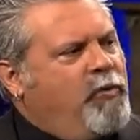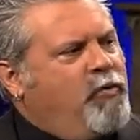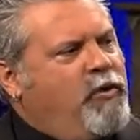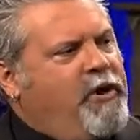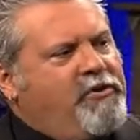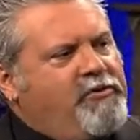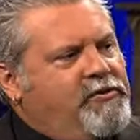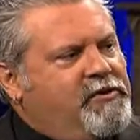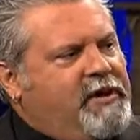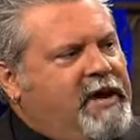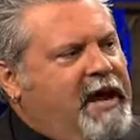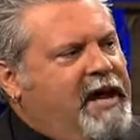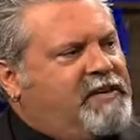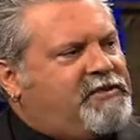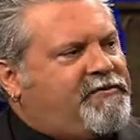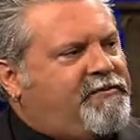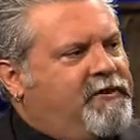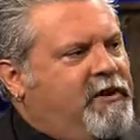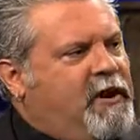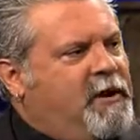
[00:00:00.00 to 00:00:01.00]
Where are you guys
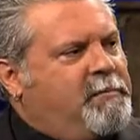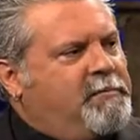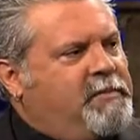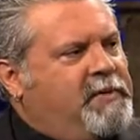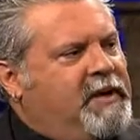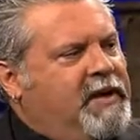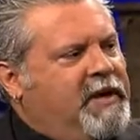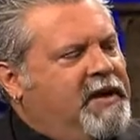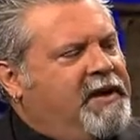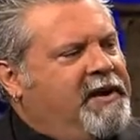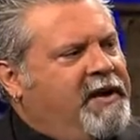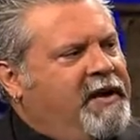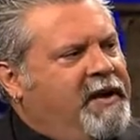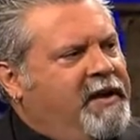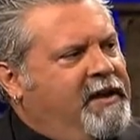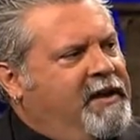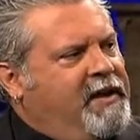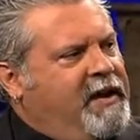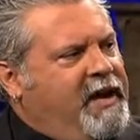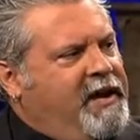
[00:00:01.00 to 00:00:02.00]
from? And
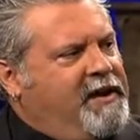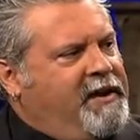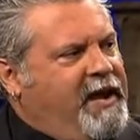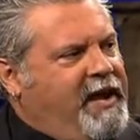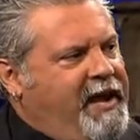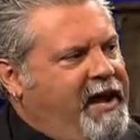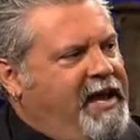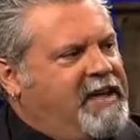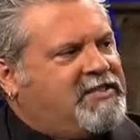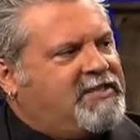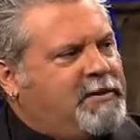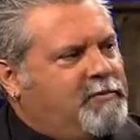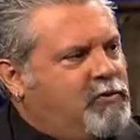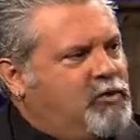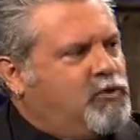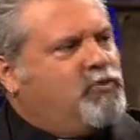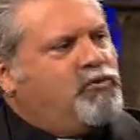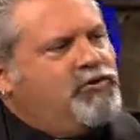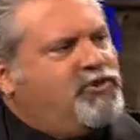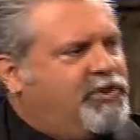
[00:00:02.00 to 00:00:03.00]
I asked him,
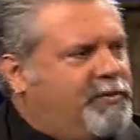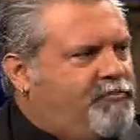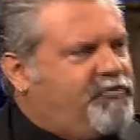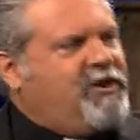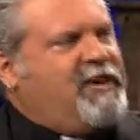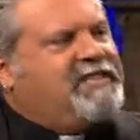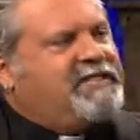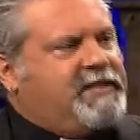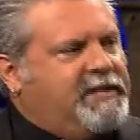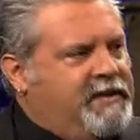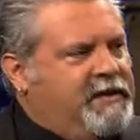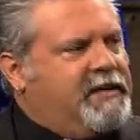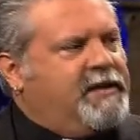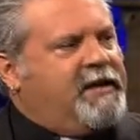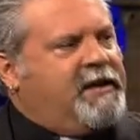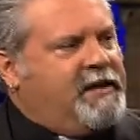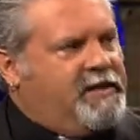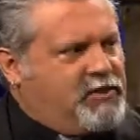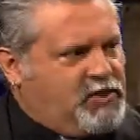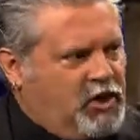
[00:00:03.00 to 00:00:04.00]
who's your president?
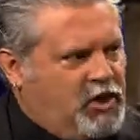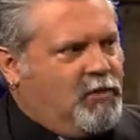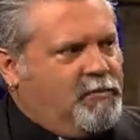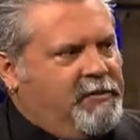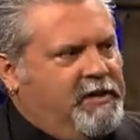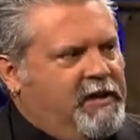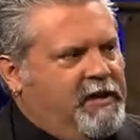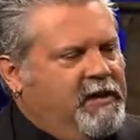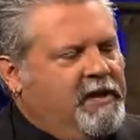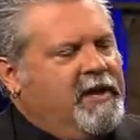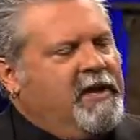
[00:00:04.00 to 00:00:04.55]
And he told me.